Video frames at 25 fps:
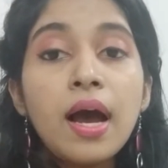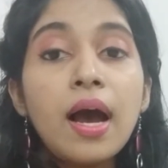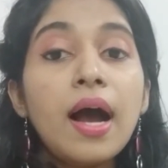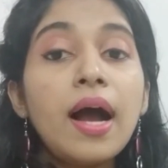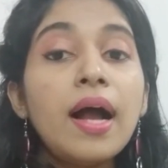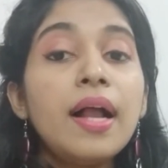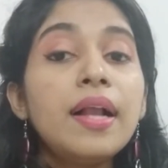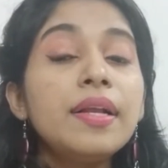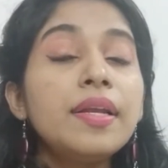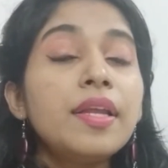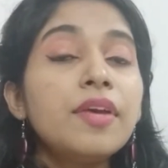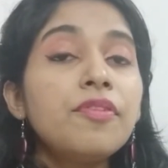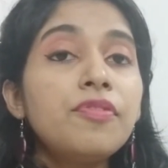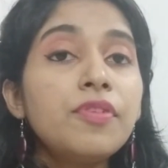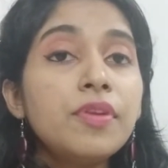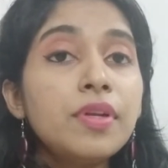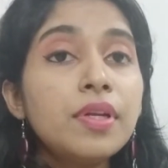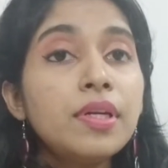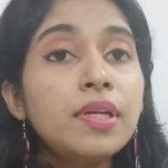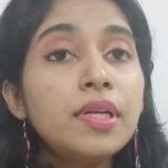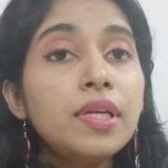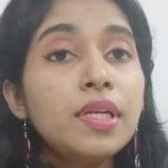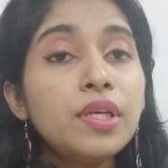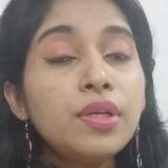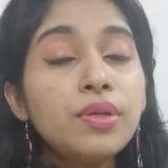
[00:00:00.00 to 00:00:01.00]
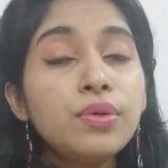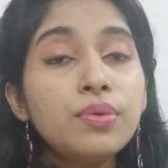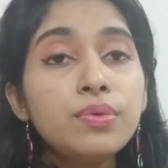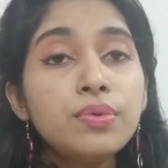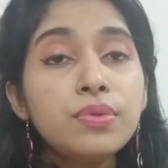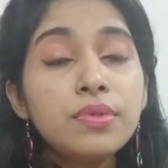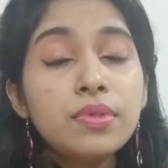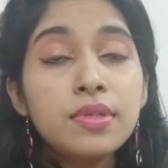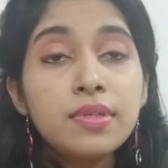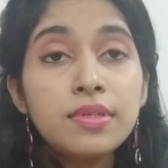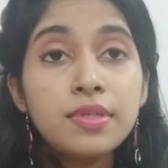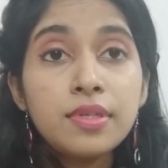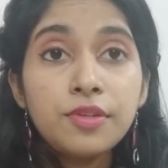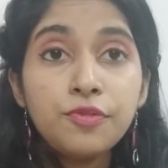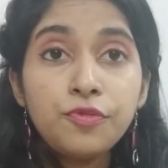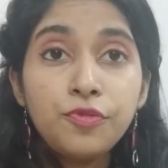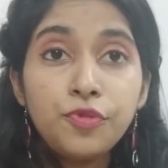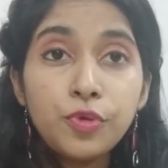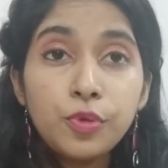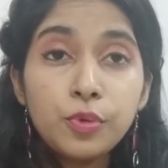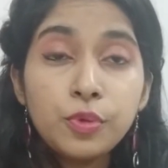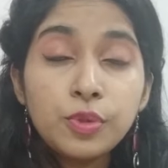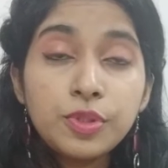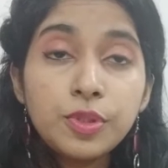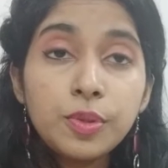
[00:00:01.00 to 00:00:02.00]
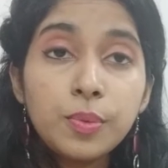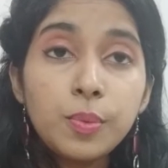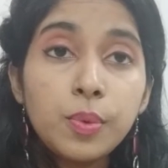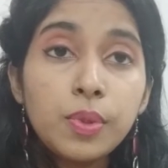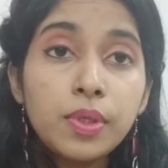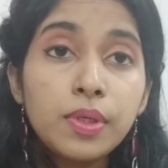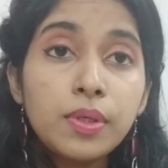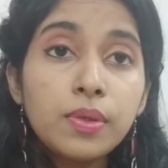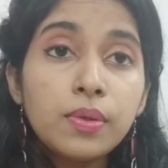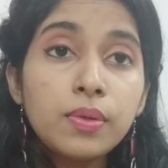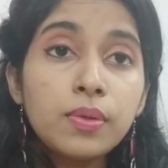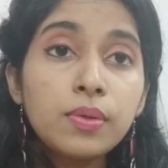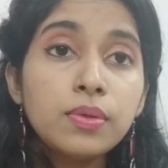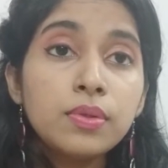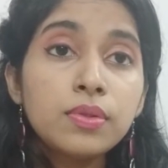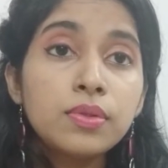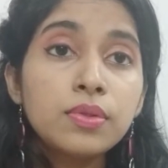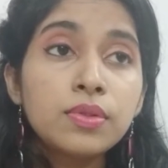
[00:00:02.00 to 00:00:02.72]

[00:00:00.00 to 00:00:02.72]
I'll definitely use this in future videos,